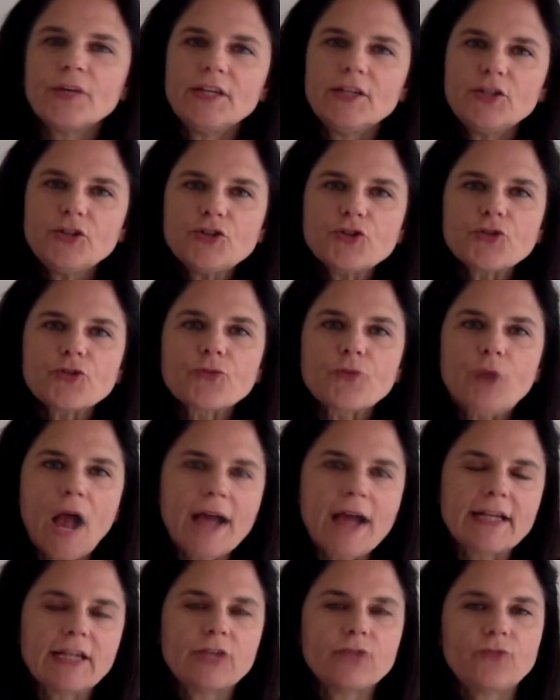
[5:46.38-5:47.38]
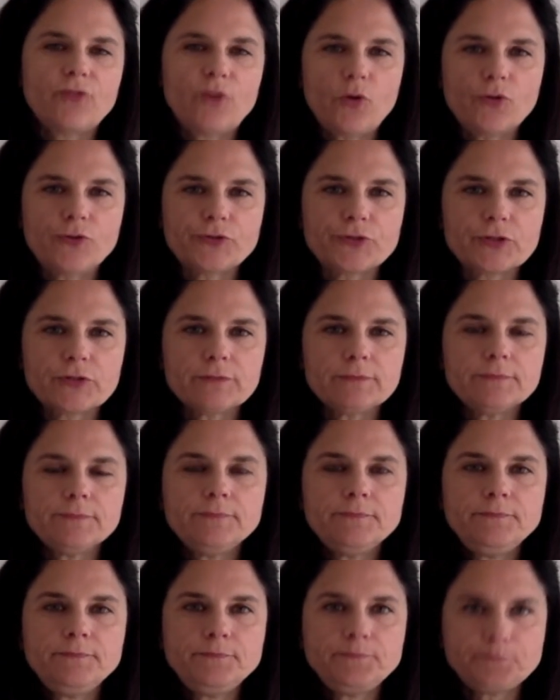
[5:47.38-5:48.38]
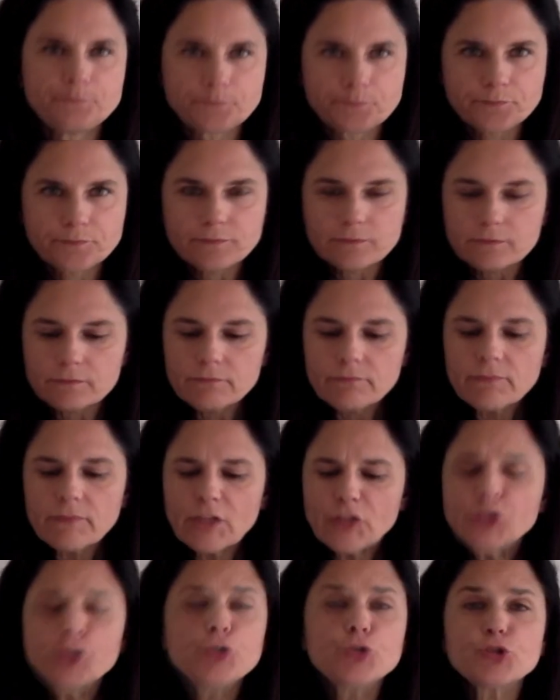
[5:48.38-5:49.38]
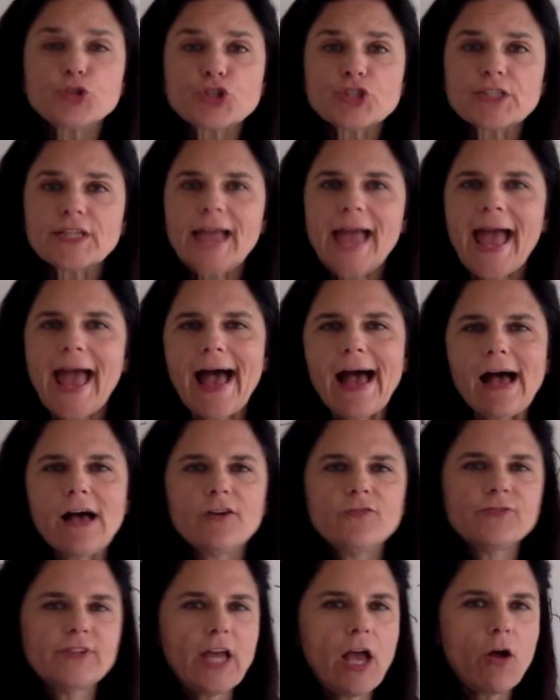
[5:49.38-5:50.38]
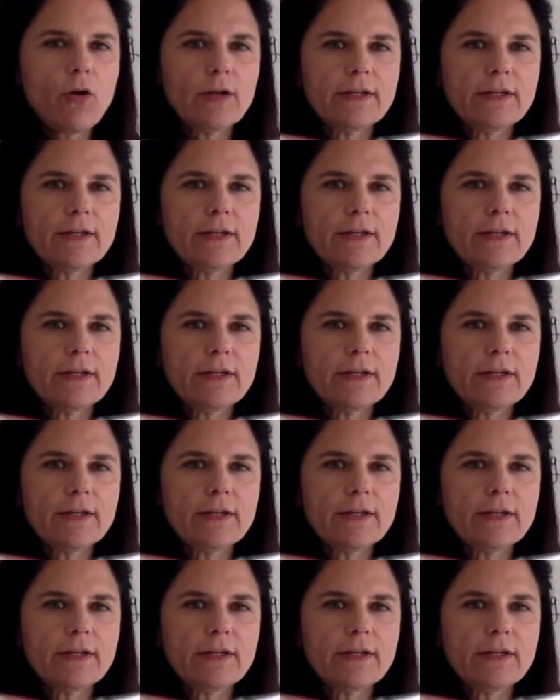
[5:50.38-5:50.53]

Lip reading: in your writing folder, you should have, now,